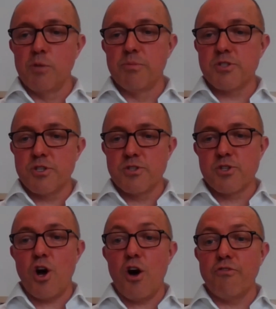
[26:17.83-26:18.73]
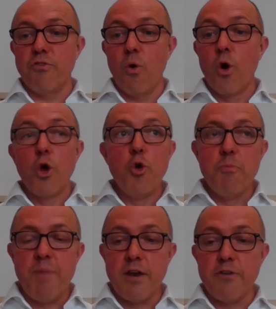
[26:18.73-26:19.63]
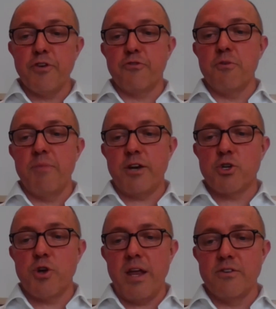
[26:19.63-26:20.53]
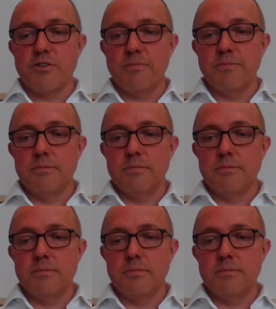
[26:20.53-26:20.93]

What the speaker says: Albertsons, Carrefour, who benefit from that trend.